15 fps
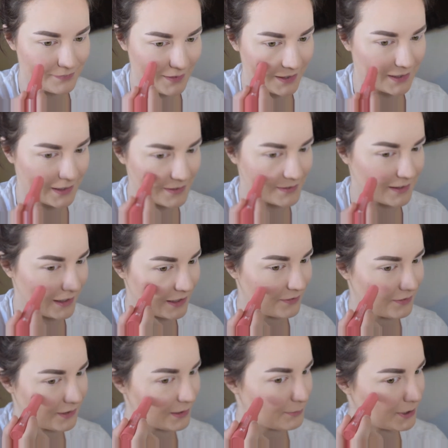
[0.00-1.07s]
And
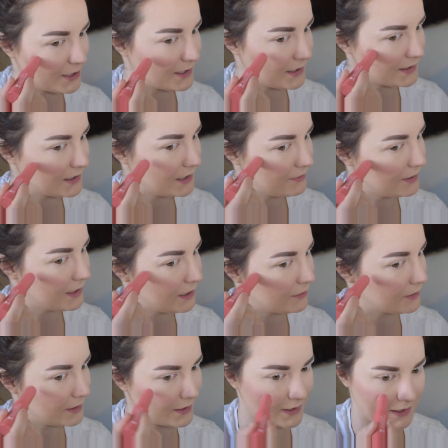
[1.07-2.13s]
but it does give like a really